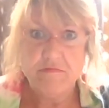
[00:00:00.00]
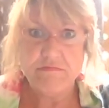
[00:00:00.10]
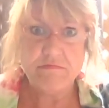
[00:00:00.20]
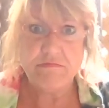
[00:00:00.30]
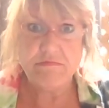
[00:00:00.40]

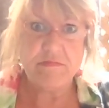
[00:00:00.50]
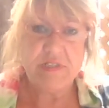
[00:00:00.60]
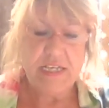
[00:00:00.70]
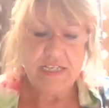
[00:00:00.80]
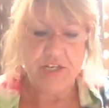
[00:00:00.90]

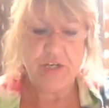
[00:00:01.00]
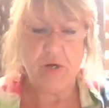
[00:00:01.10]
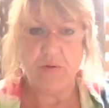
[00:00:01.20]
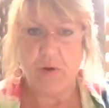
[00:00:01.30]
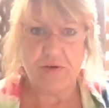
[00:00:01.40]

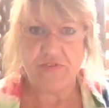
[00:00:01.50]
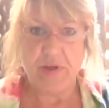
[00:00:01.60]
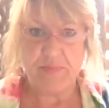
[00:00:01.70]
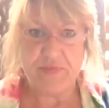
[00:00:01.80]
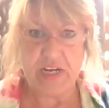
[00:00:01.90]
or
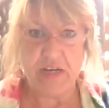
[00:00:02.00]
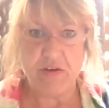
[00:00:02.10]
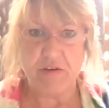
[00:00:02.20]
something,